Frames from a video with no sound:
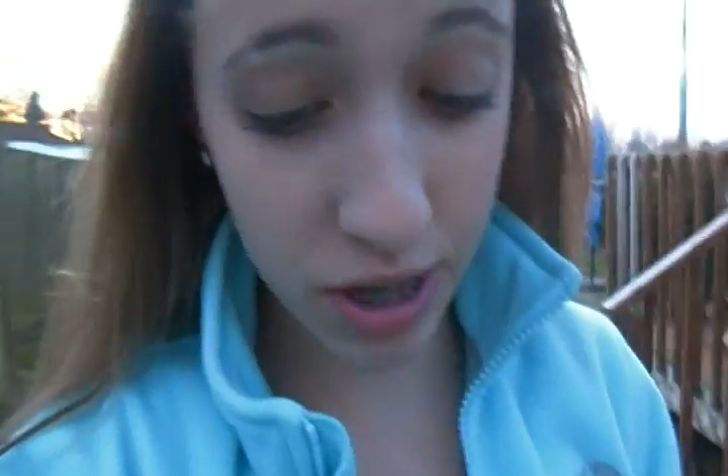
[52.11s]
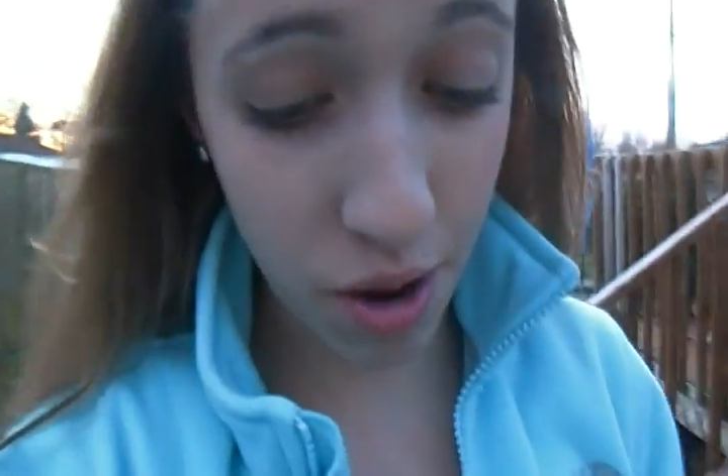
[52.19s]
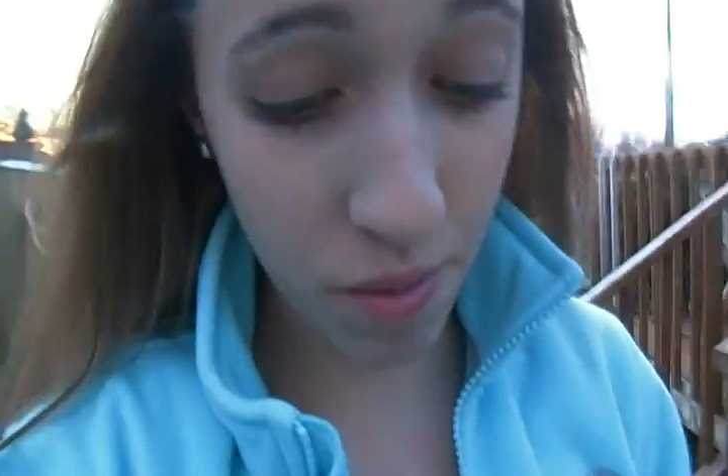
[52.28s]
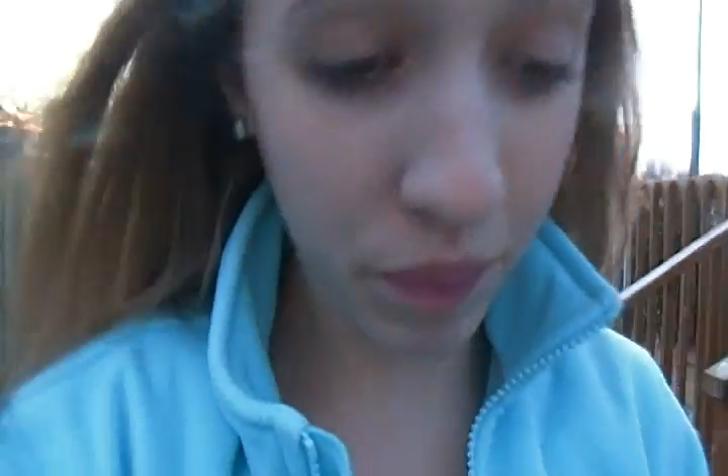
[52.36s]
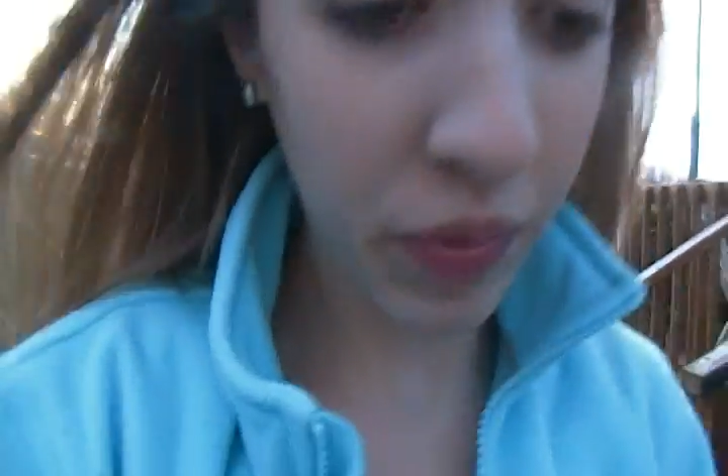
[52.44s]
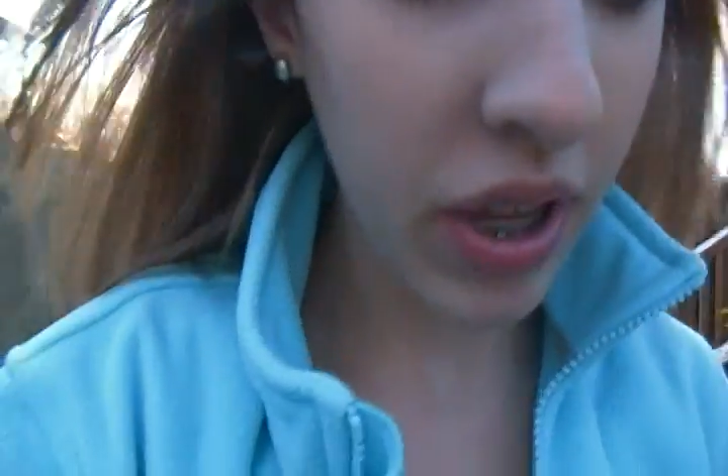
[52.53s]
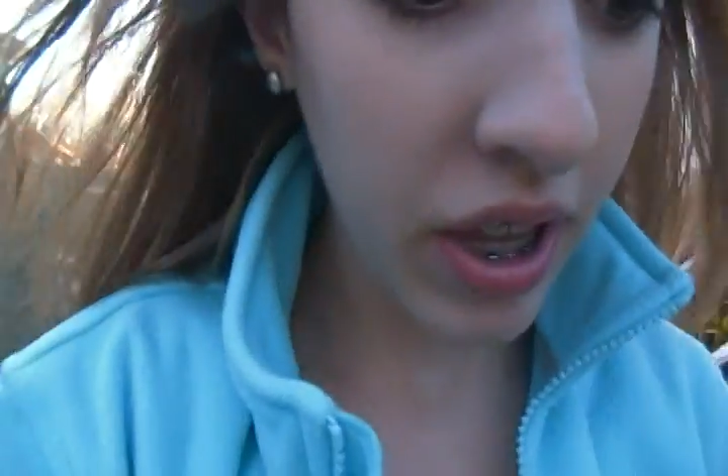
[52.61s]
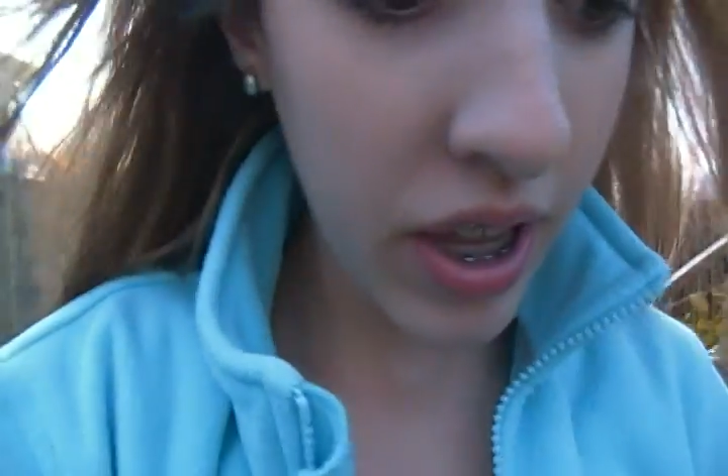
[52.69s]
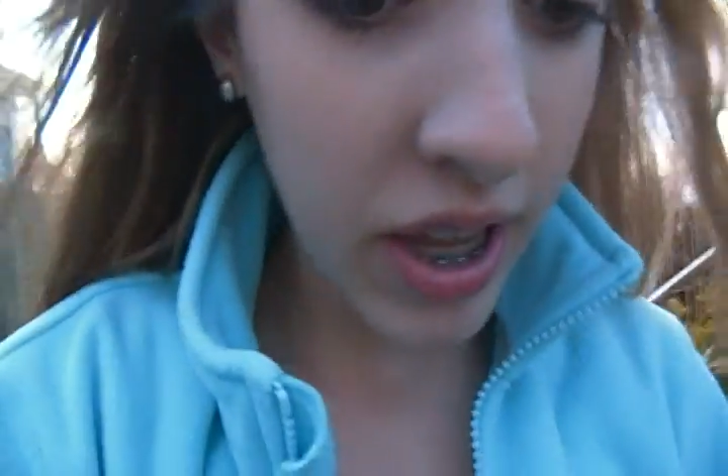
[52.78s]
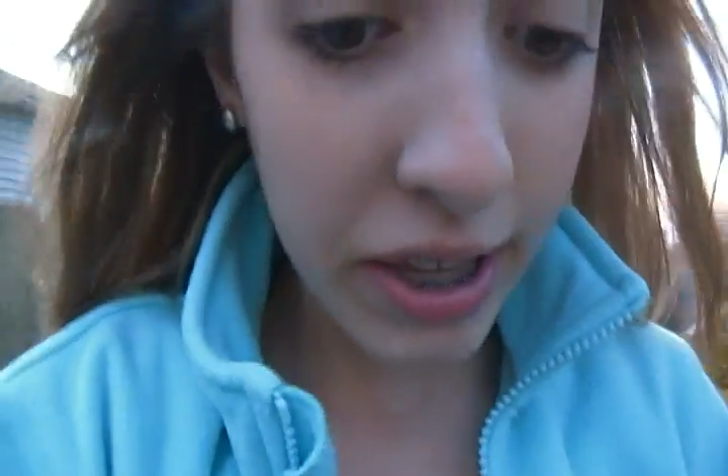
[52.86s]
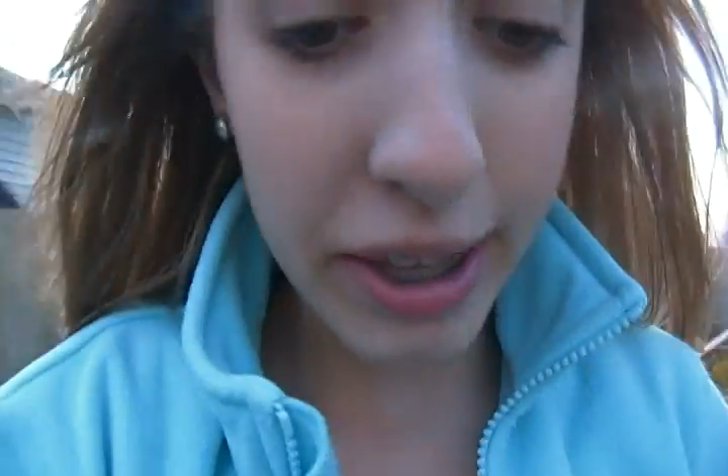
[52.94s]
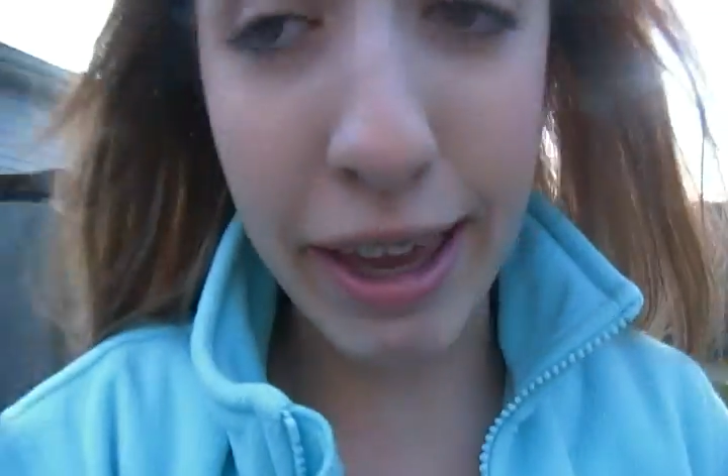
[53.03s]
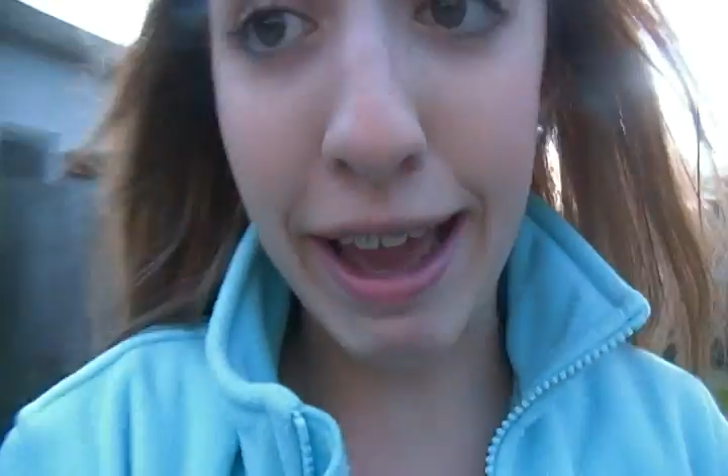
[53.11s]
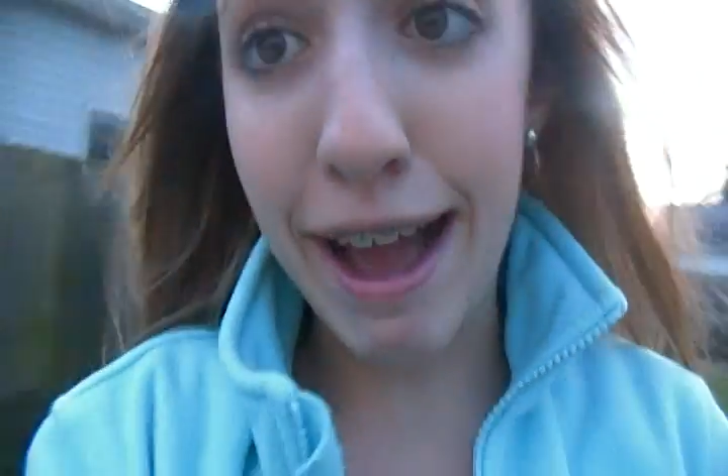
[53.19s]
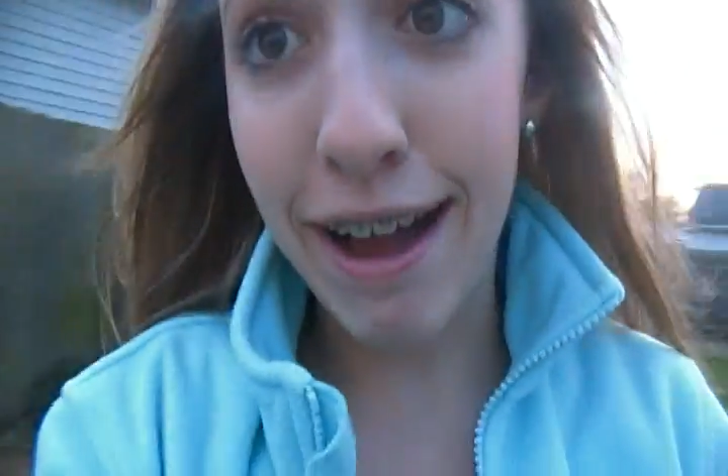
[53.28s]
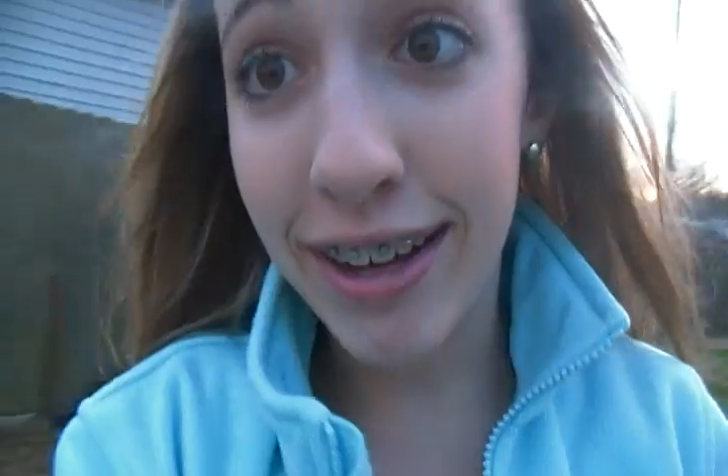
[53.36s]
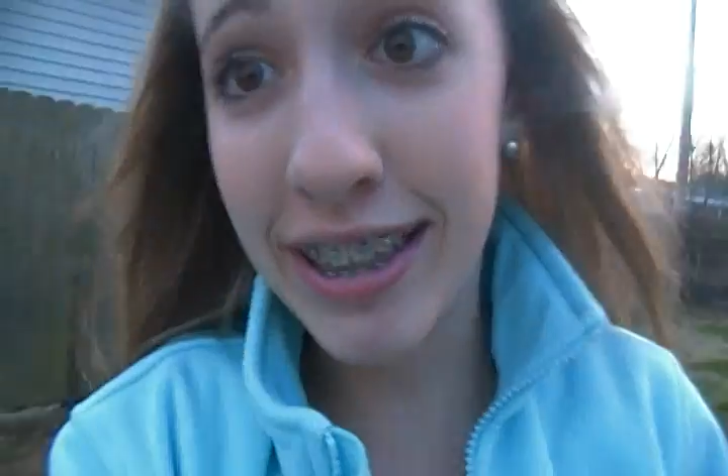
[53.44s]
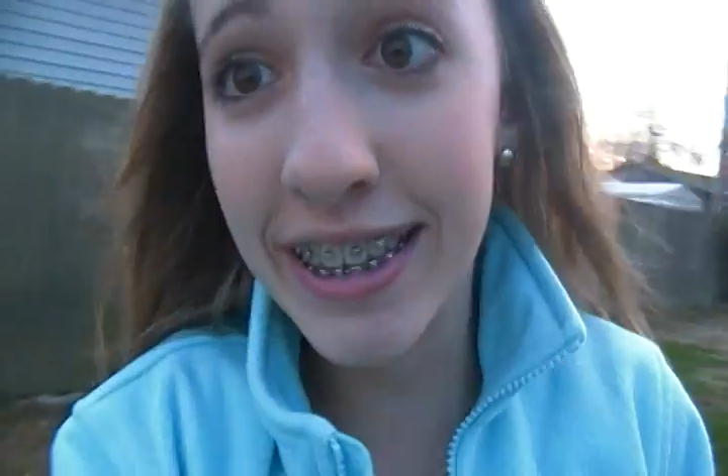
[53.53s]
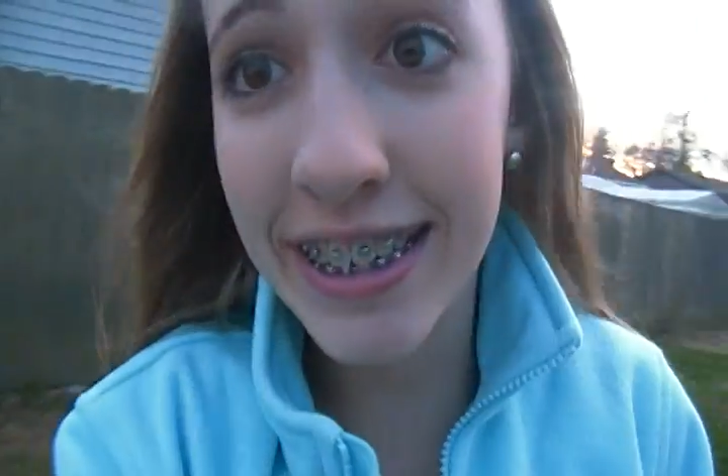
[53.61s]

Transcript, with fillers: So, yeah.